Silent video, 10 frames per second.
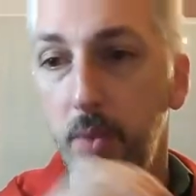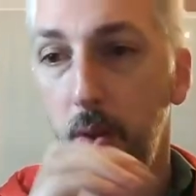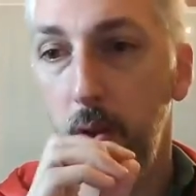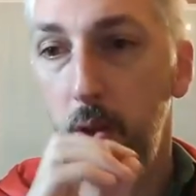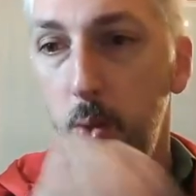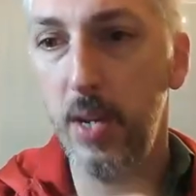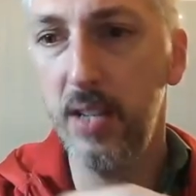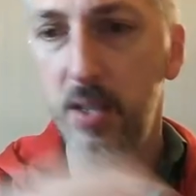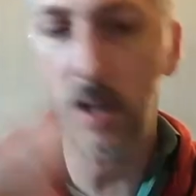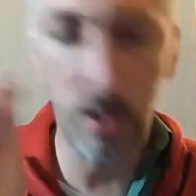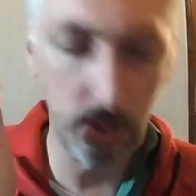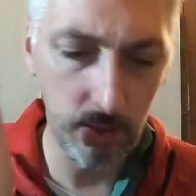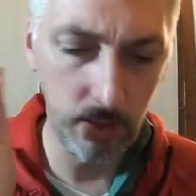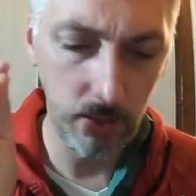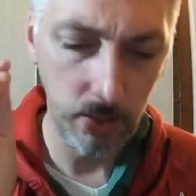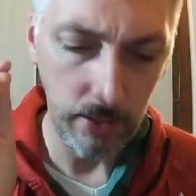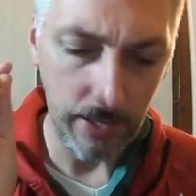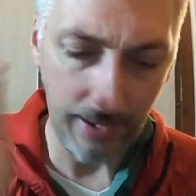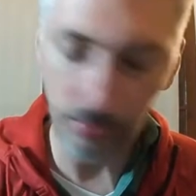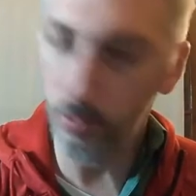You get done, I
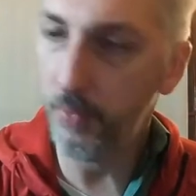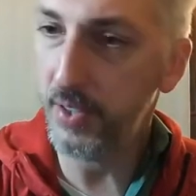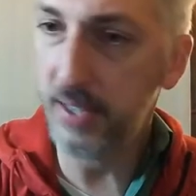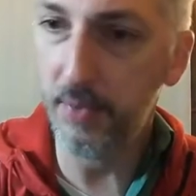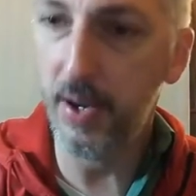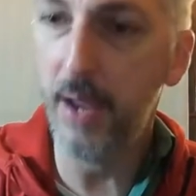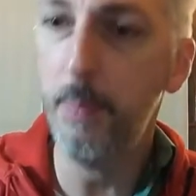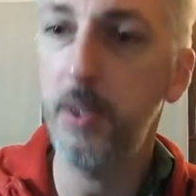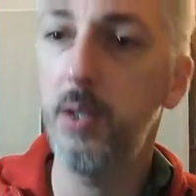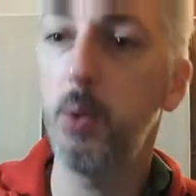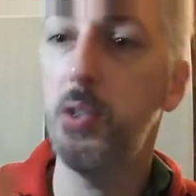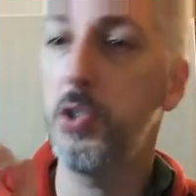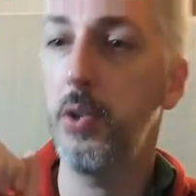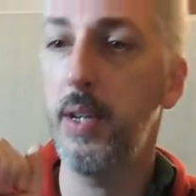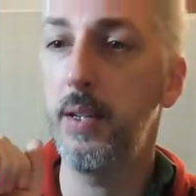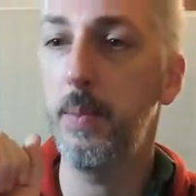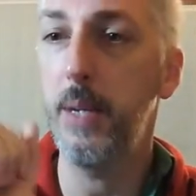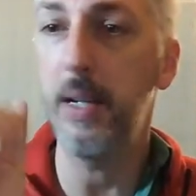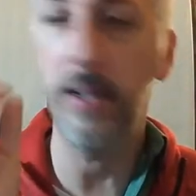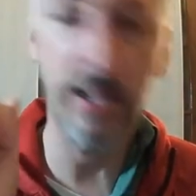don't know if this ever happened to you, it sure did to me.
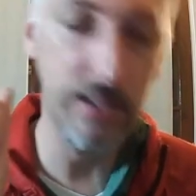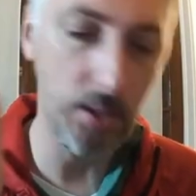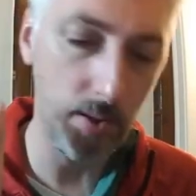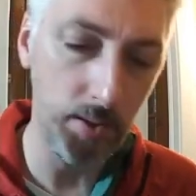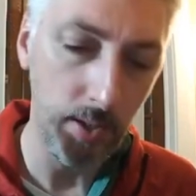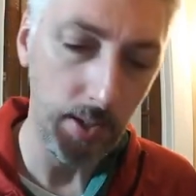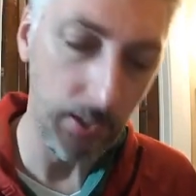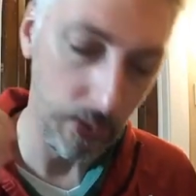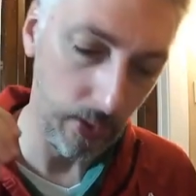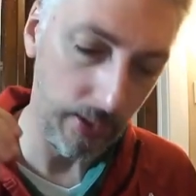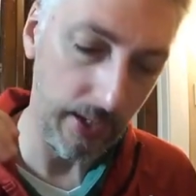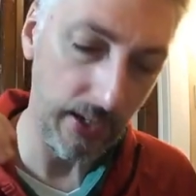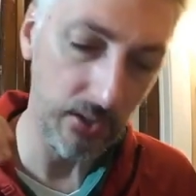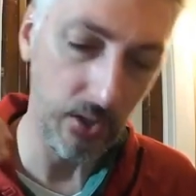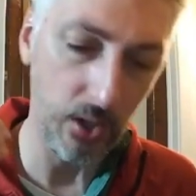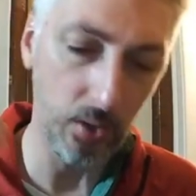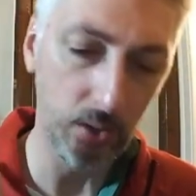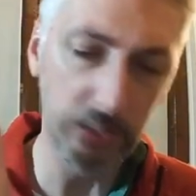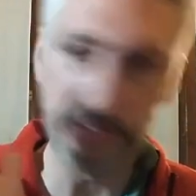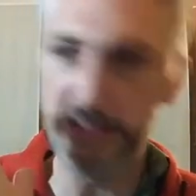You get done and you look at it and you go,
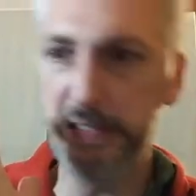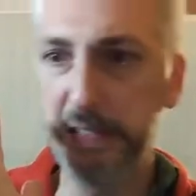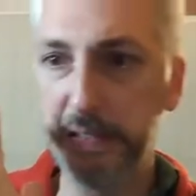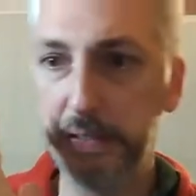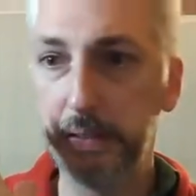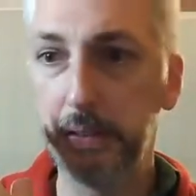ooh.